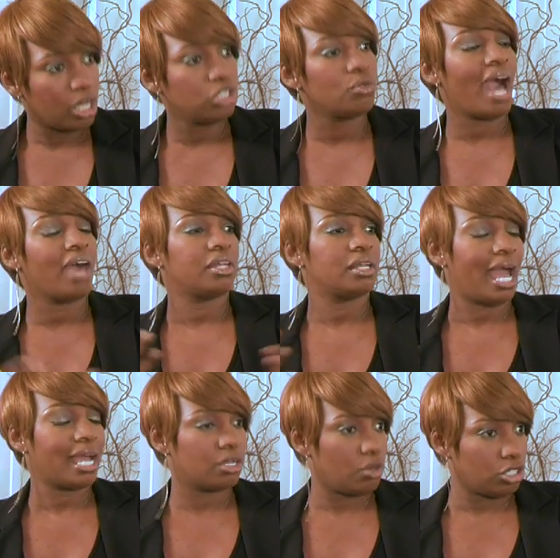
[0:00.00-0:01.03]
You either
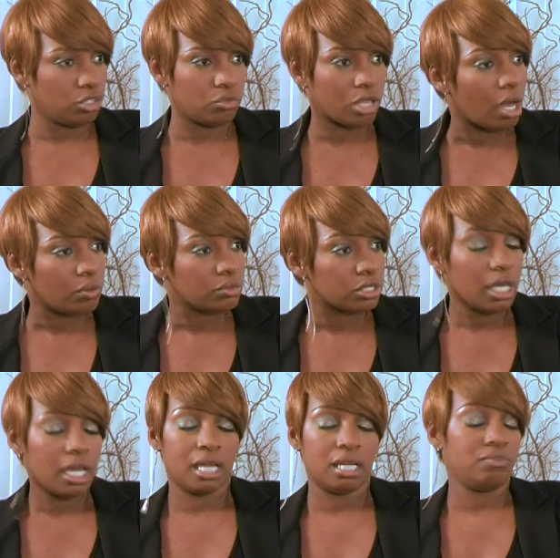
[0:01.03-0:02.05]
like it or you don't.
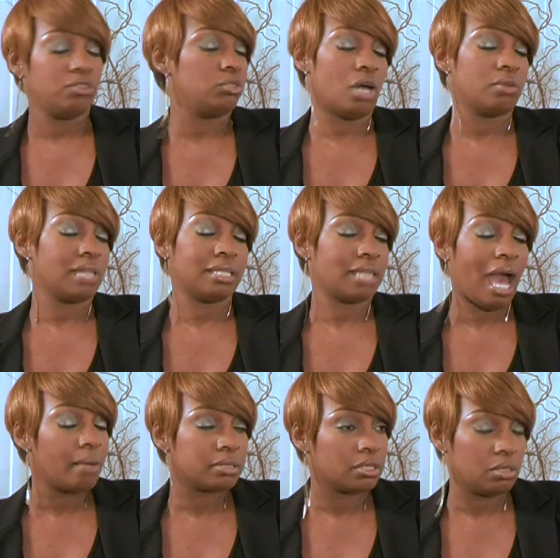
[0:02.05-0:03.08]
And if you don't, that's
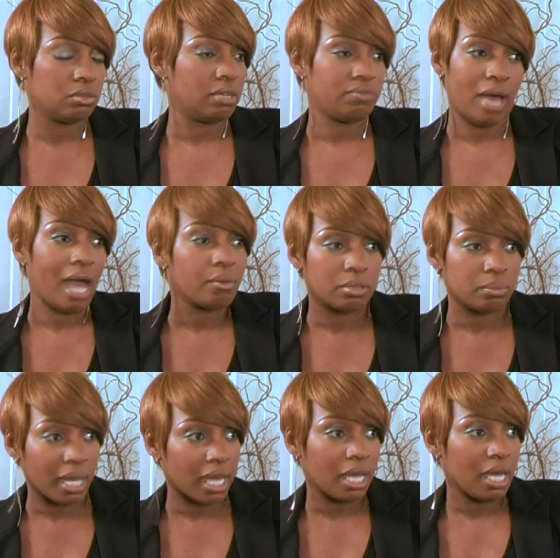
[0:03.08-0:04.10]
absolutely fine with
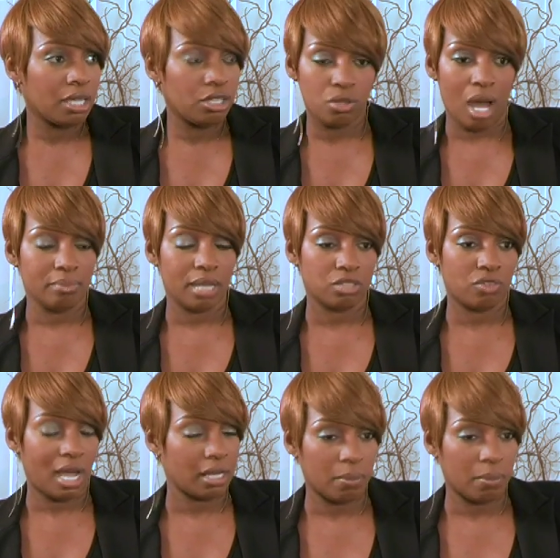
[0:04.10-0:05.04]
me. You know, I'm not trying to